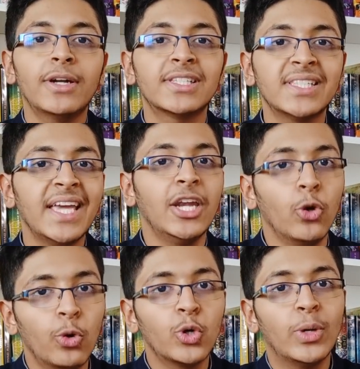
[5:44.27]
say
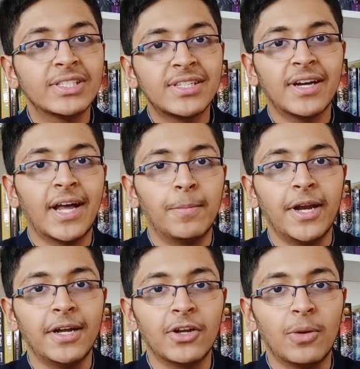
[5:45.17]
no to Instagram
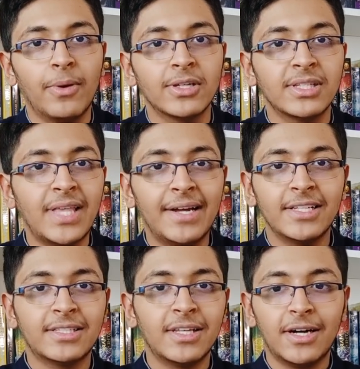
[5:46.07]
right now, because that
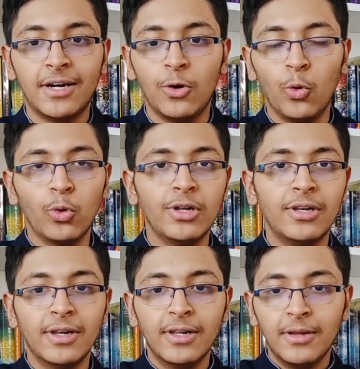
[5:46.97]
is
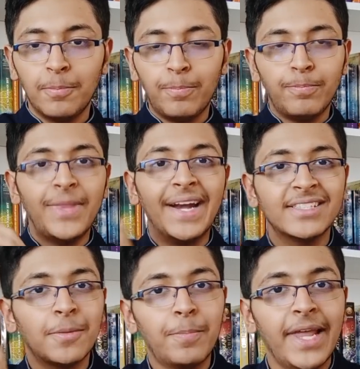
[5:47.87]

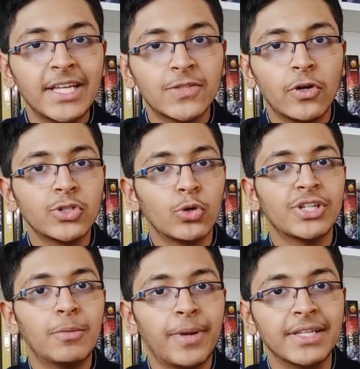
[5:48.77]
the place for
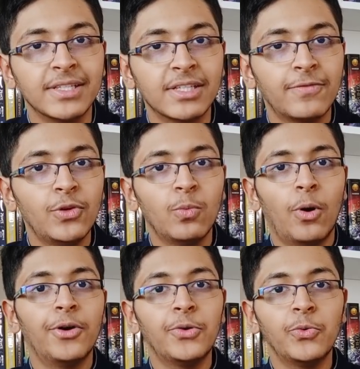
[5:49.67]
social presence. If you
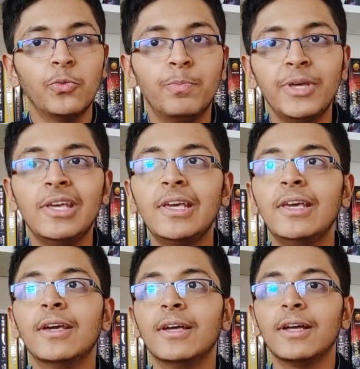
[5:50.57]
want to
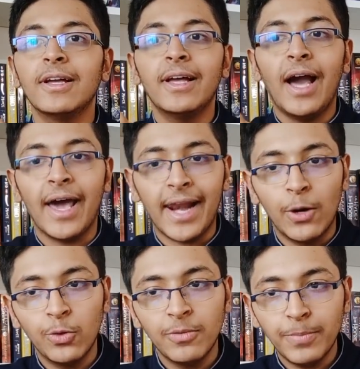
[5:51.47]
be
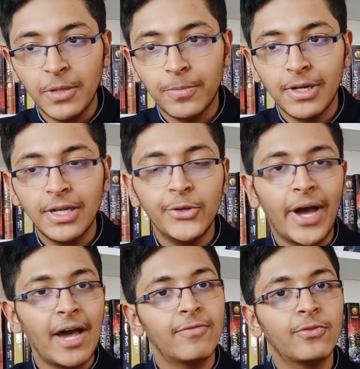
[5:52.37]
around people, you
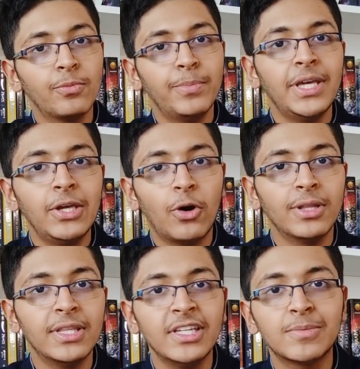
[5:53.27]
have to be
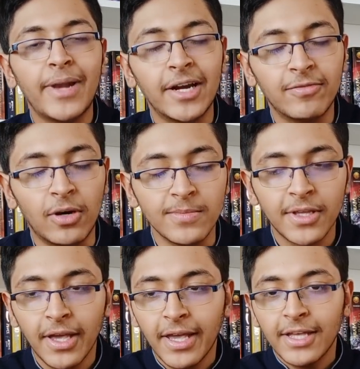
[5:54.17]
on these platforms.
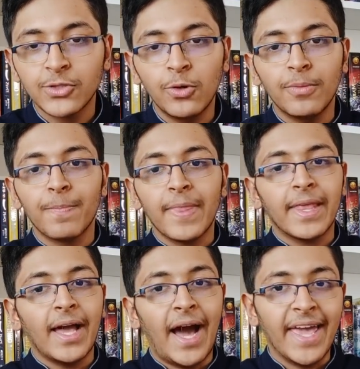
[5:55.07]
So
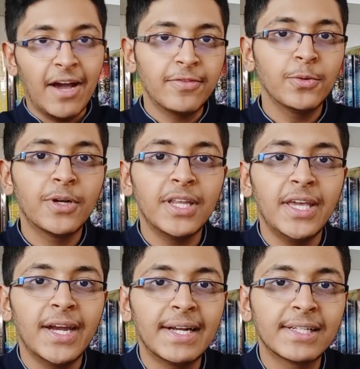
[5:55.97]
I have to
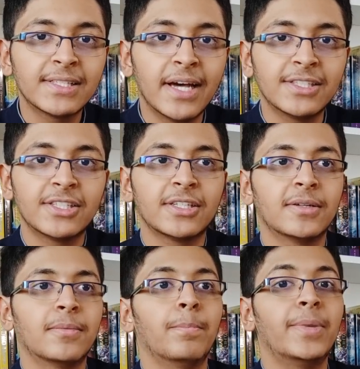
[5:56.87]
create such
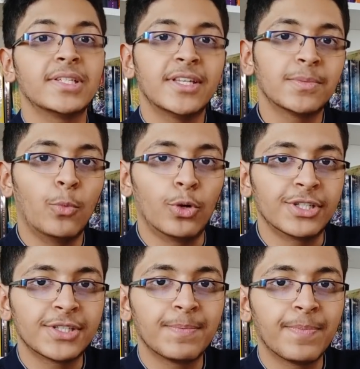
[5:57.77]
business
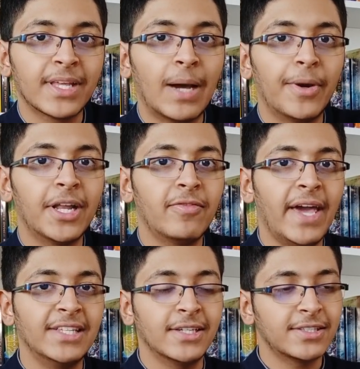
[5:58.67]
modes, competitive
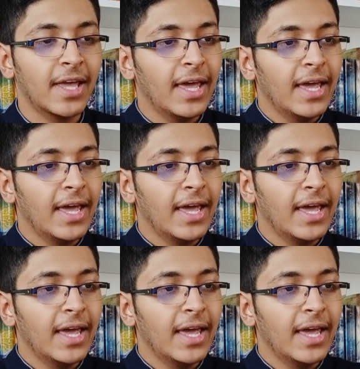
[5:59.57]
edges.